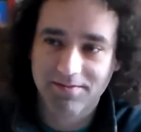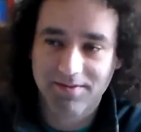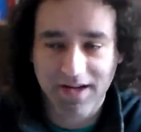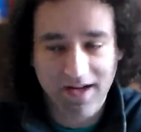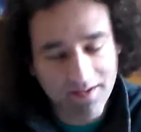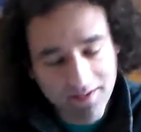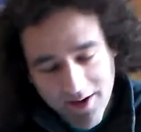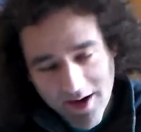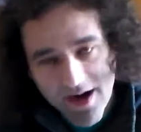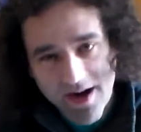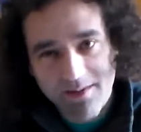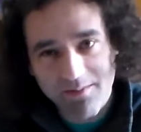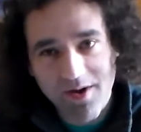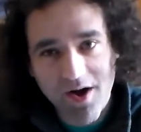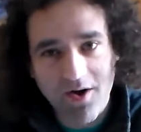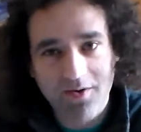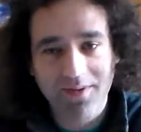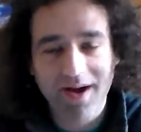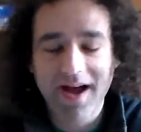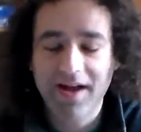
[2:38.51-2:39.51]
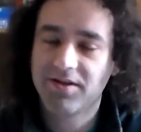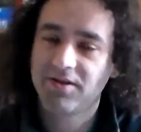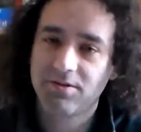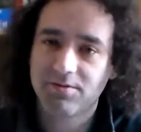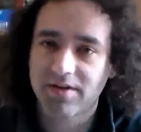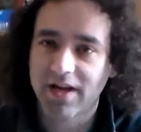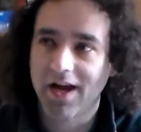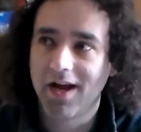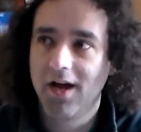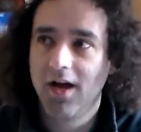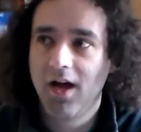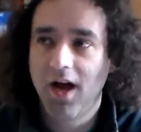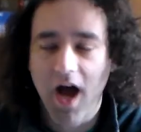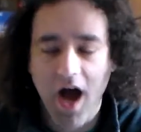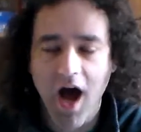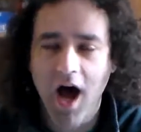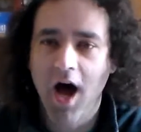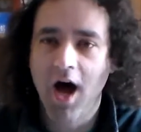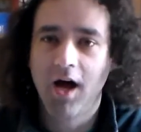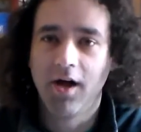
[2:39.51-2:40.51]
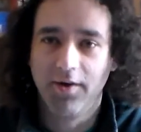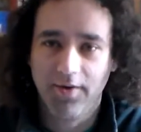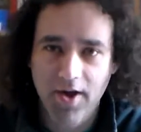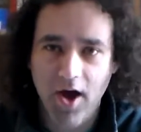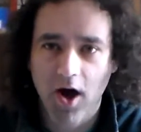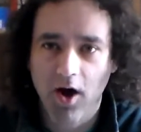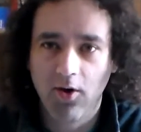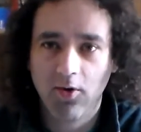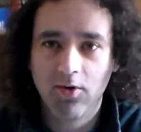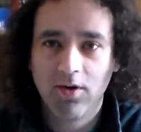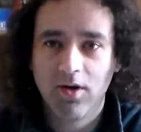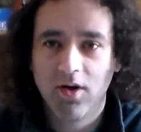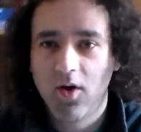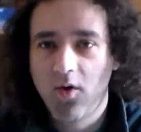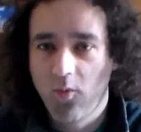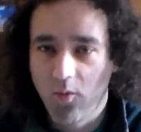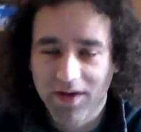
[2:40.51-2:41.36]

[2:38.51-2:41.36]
I was like, "All right, I'm going by." And she was like, no.